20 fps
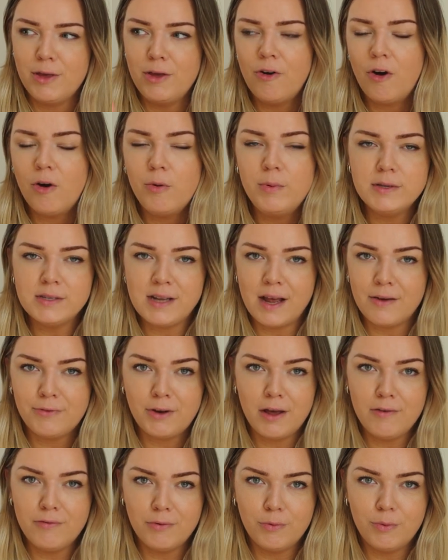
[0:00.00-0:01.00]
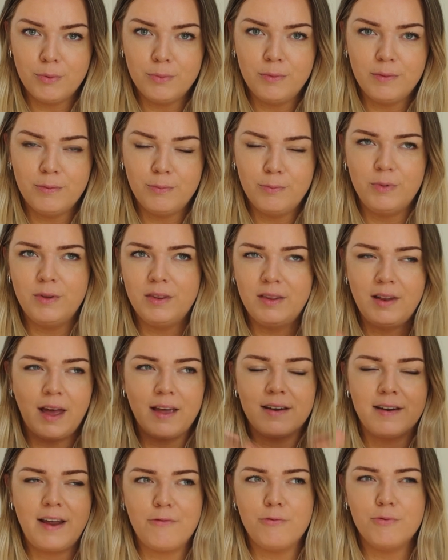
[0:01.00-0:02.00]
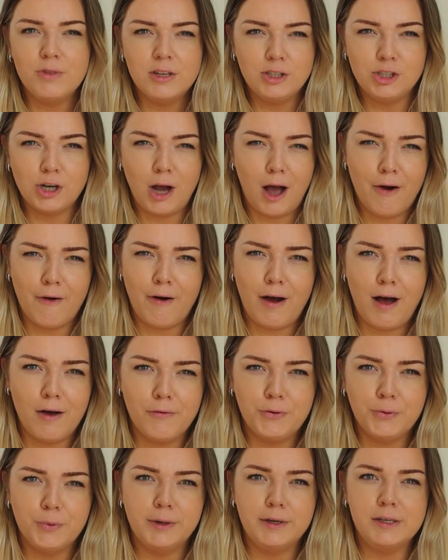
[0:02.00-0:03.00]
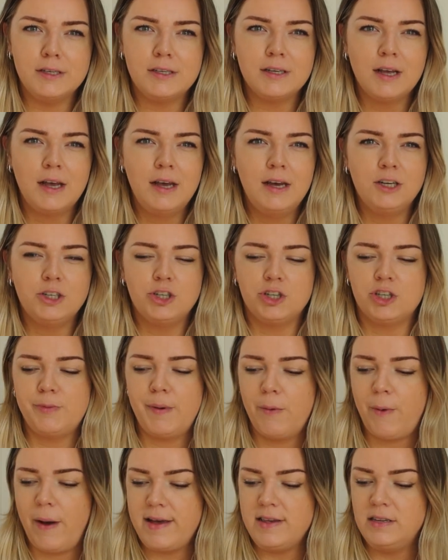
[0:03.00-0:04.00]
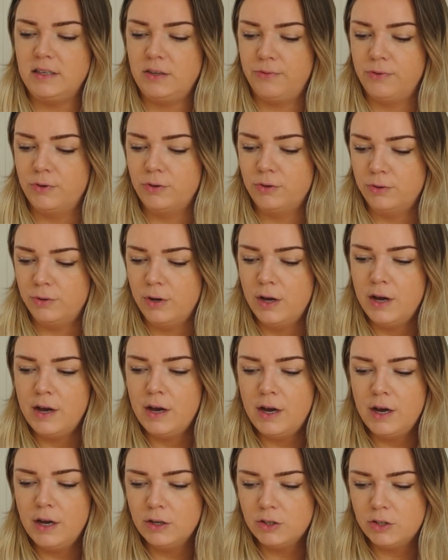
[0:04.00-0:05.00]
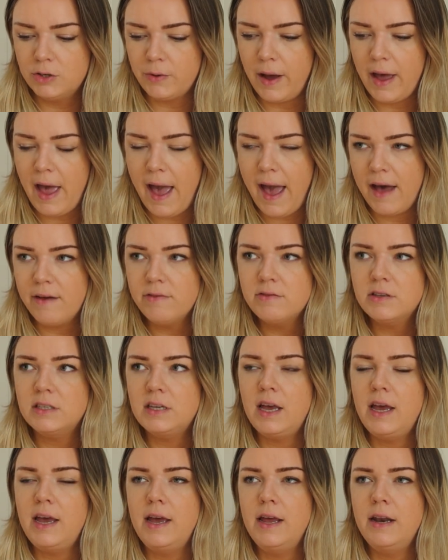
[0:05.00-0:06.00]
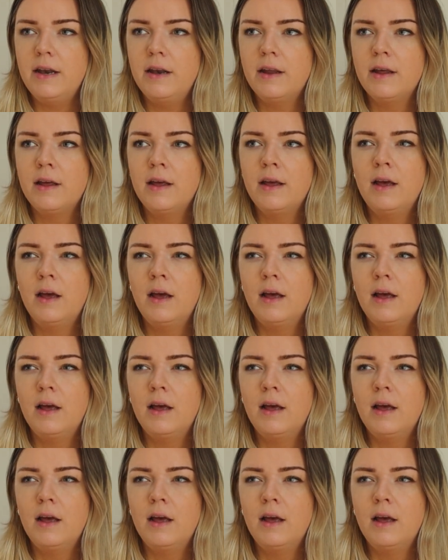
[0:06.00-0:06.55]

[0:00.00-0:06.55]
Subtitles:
You're always left with a jar afterwards. It's just a bit wasteful. So I have seen